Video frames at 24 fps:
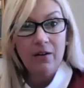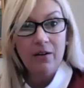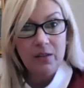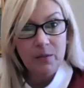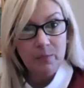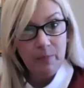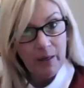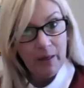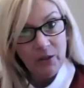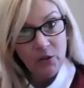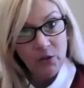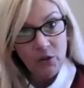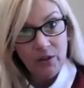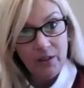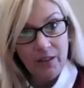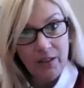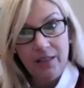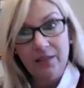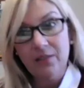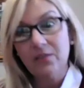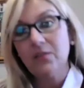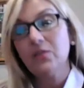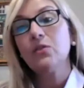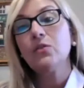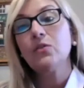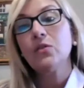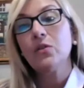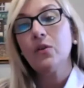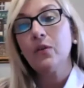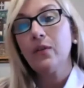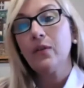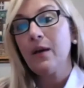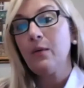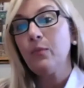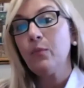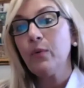specialists So
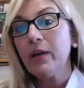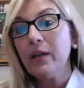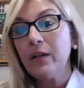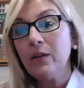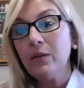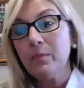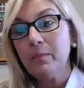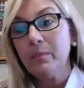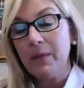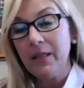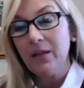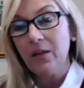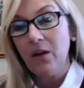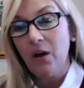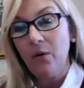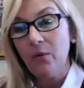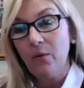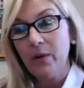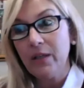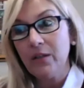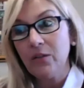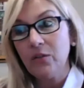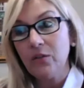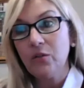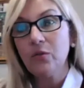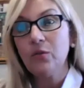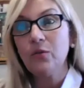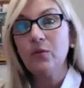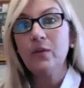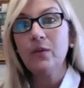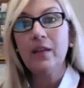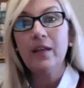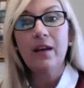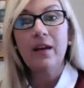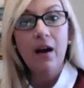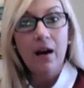they will be going to
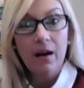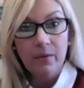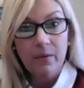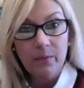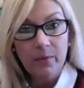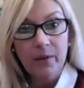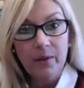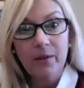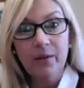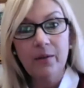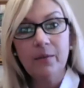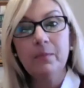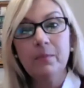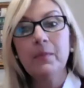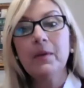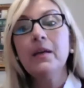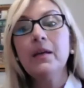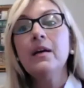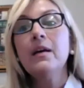the art room,